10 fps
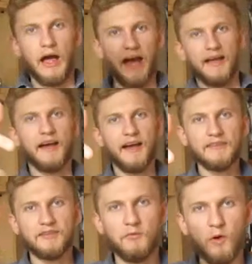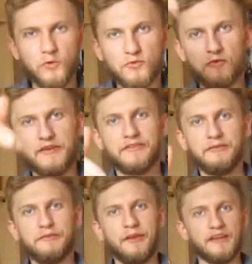Hi guys and welcome to
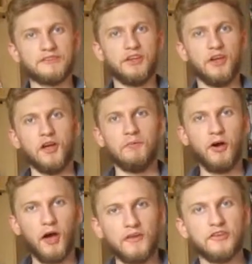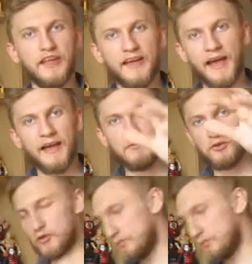Wrestling Figs. Today I'm going to